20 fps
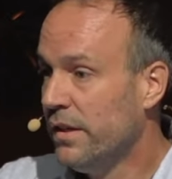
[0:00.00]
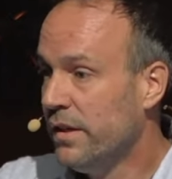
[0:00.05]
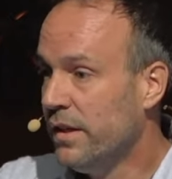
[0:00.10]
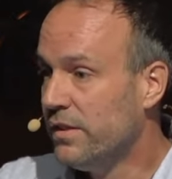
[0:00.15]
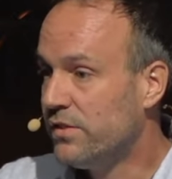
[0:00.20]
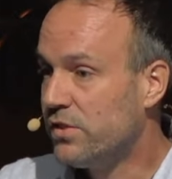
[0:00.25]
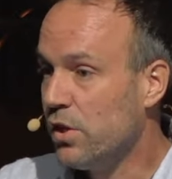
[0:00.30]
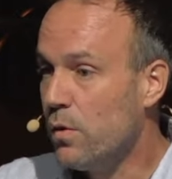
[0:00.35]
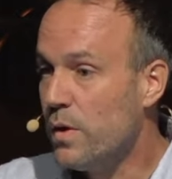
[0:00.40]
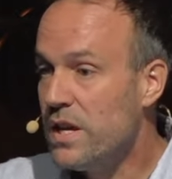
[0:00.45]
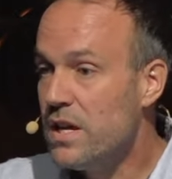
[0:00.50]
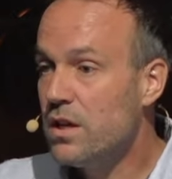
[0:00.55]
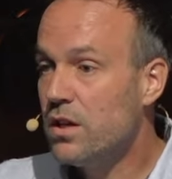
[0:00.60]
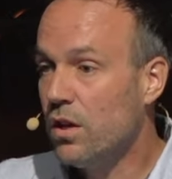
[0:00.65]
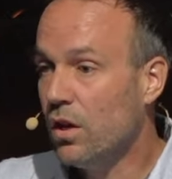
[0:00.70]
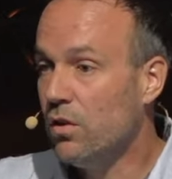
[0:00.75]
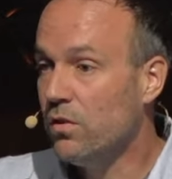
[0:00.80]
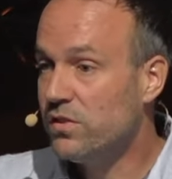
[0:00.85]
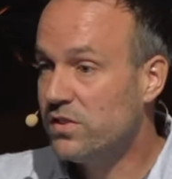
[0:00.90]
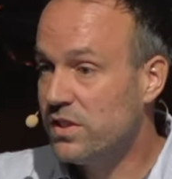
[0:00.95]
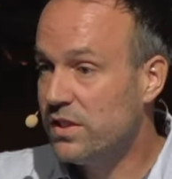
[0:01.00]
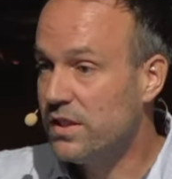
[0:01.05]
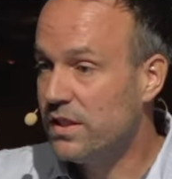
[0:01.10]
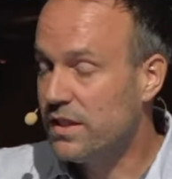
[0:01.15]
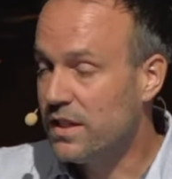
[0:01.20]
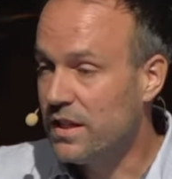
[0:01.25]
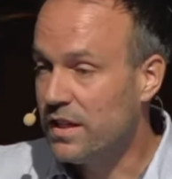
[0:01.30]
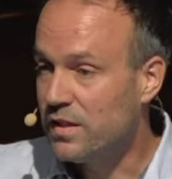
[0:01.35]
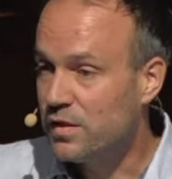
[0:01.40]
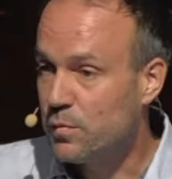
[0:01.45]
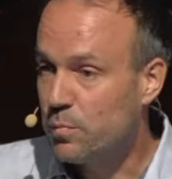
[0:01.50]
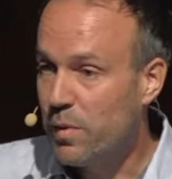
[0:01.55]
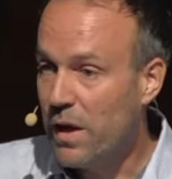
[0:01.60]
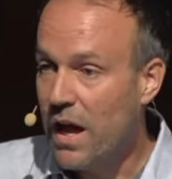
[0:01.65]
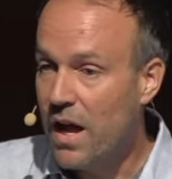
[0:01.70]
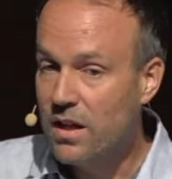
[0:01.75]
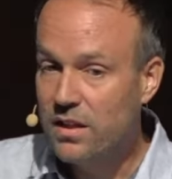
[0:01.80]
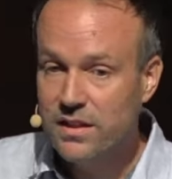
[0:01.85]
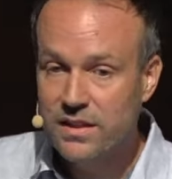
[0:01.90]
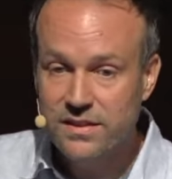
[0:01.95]
And so he goes to the king's
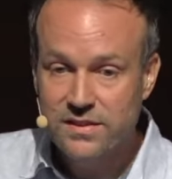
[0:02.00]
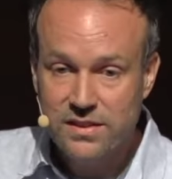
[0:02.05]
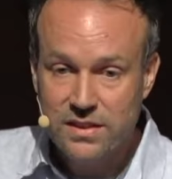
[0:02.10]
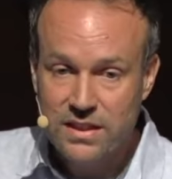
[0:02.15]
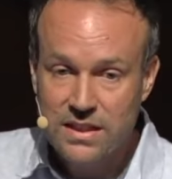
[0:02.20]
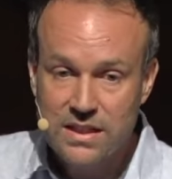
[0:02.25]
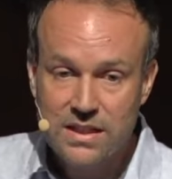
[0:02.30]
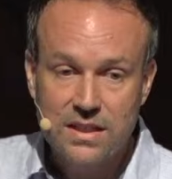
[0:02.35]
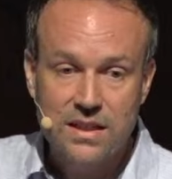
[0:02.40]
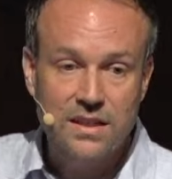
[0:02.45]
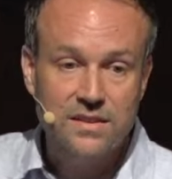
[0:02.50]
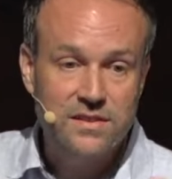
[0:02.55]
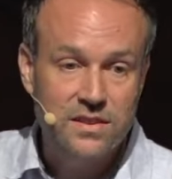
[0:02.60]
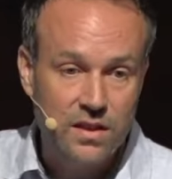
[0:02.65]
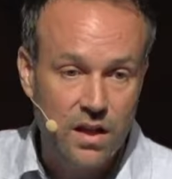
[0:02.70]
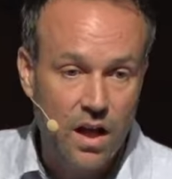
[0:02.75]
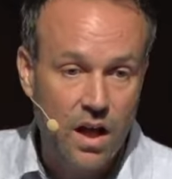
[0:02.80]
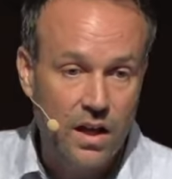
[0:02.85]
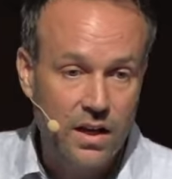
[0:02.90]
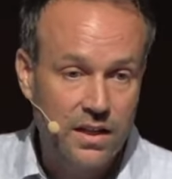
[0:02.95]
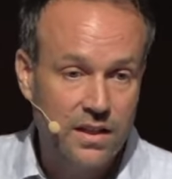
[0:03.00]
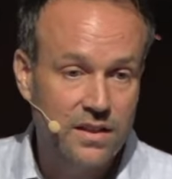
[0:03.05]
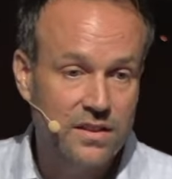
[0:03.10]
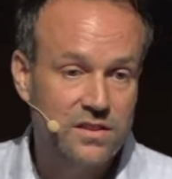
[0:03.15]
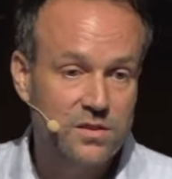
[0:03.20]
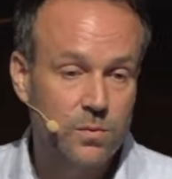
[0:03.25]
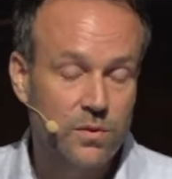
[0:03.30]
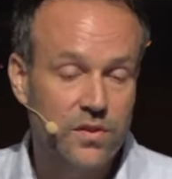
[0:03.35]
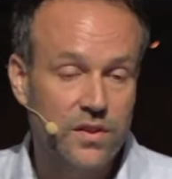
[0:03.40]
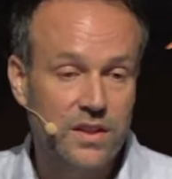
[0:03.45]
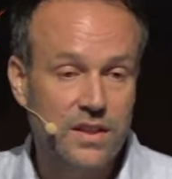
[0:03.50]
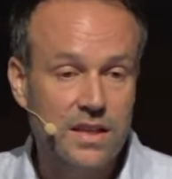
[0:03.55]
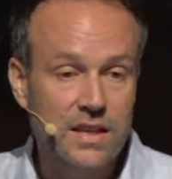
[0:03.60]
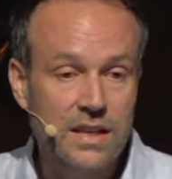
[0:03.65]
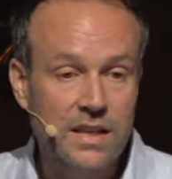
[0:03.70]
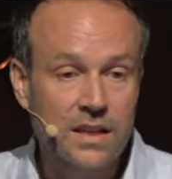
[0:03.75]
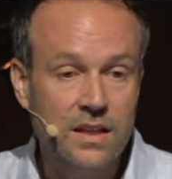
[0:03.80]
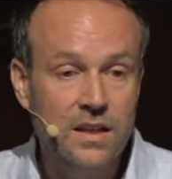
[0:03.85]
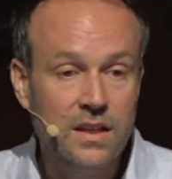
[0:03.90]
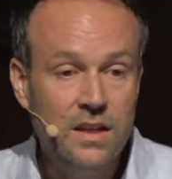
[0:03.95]
palace and he gets an audience with the
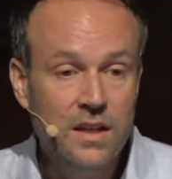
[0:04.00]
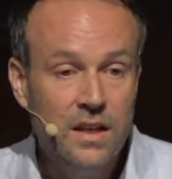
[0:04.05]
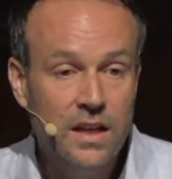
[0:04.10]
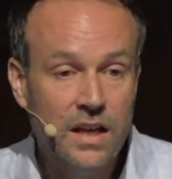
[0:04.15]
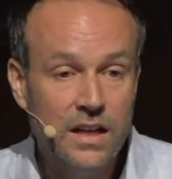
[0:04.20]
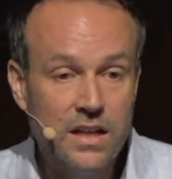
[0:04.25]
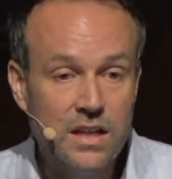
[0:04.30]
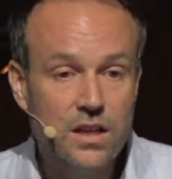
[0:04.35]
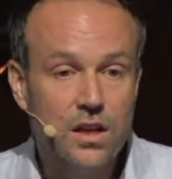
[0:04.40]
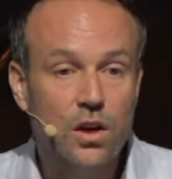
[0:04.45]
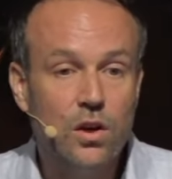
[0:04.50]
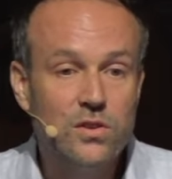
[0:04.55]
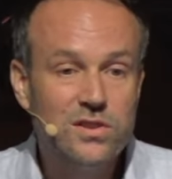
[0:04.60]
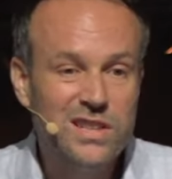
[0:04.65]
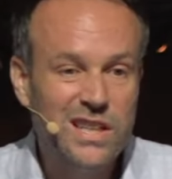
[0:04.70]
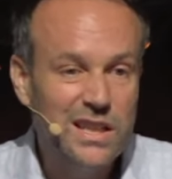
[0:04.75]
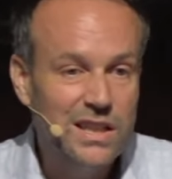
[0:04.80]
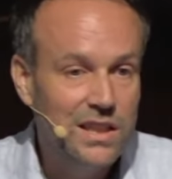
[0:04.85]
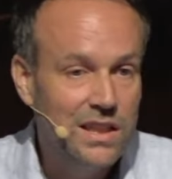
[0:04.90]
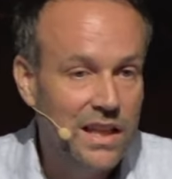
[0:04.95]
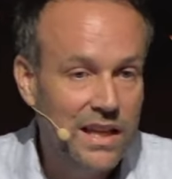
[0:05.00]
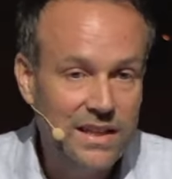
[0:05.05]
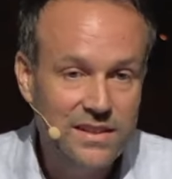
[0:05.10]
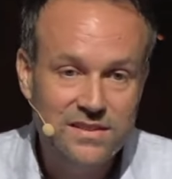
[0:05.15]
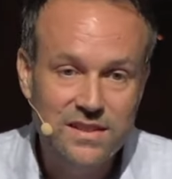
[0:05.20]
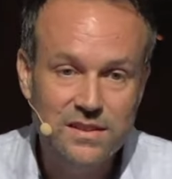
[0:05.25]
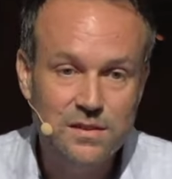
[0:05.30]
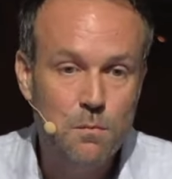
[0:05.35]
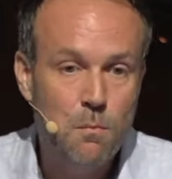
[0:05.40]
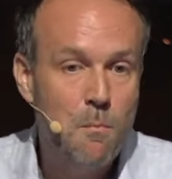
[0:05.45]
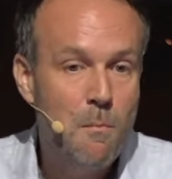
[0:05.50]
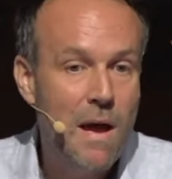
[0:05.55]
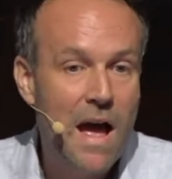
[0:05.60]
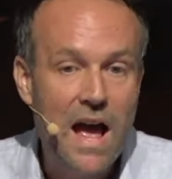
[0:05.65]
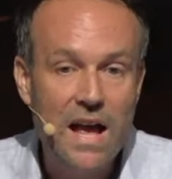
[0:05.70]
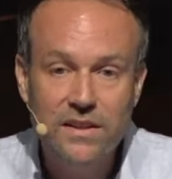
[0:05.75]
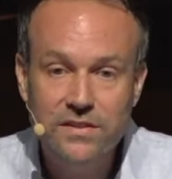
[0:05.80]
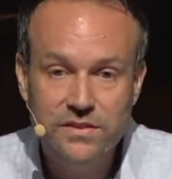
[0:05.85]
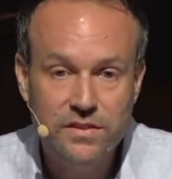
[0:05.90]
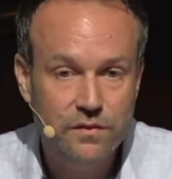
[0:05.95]
king, and he goes and he lays this
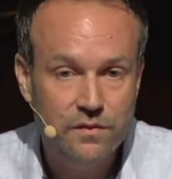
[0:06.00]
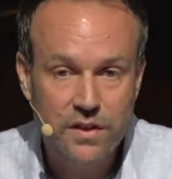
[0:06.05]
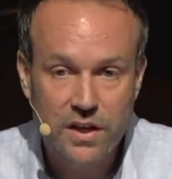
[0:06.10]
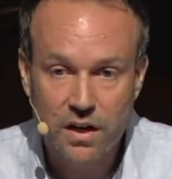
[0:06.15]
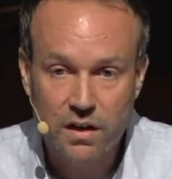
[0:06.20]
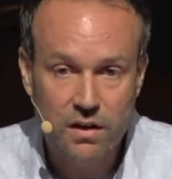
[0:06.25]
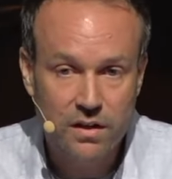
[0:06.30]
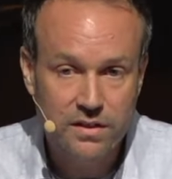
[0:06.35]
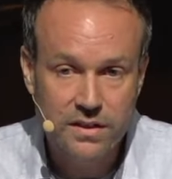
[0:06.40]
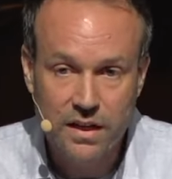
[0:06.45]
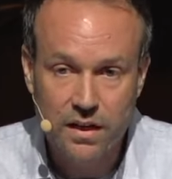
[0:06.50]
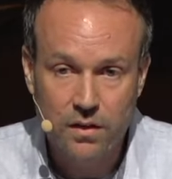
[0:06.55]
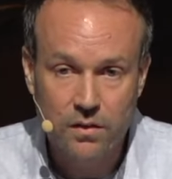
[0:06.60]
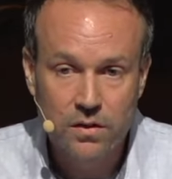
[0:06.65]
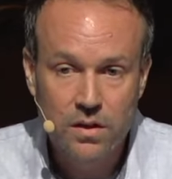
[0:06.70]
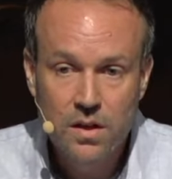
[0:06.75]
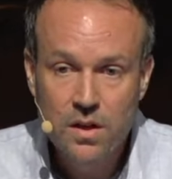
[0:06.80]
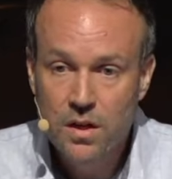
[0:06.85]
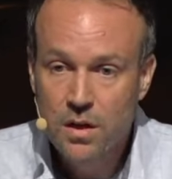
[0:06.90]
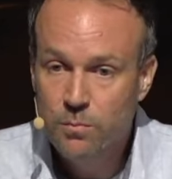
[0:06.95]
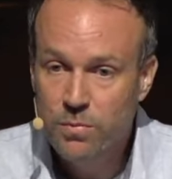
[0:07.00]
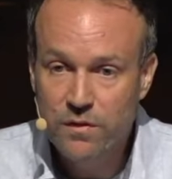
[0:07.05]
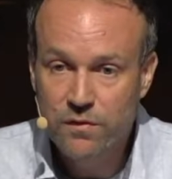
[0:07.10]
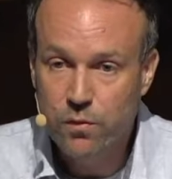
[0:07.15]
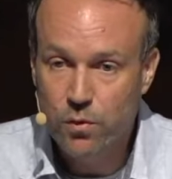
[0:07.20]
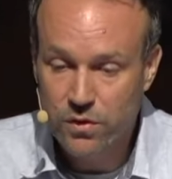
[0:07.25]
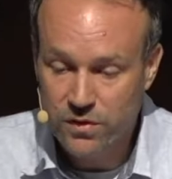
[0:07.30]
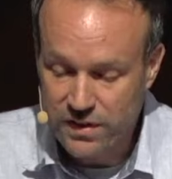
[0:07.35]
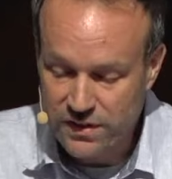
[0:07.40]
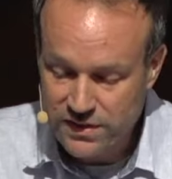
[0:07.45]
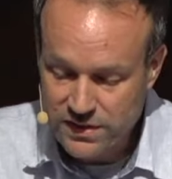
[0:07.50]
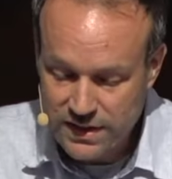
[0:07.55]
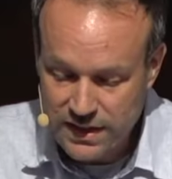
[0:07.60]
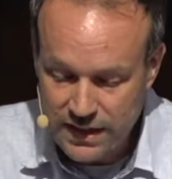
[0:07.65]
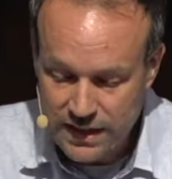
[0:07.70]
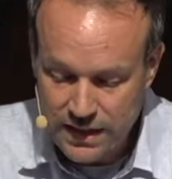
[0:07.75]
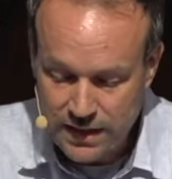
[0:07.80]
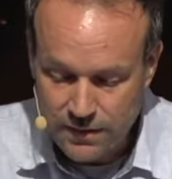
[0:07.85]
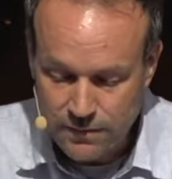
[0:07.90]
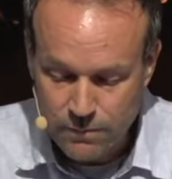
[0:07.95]
massive carrot down before this
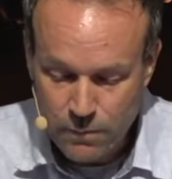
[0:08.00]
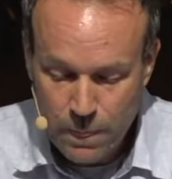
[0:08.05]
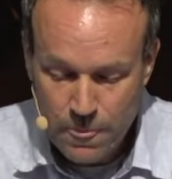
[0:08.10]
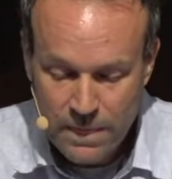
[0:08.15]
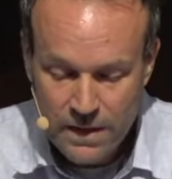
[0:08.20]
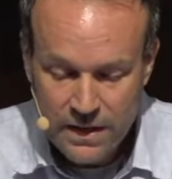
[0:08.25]
king.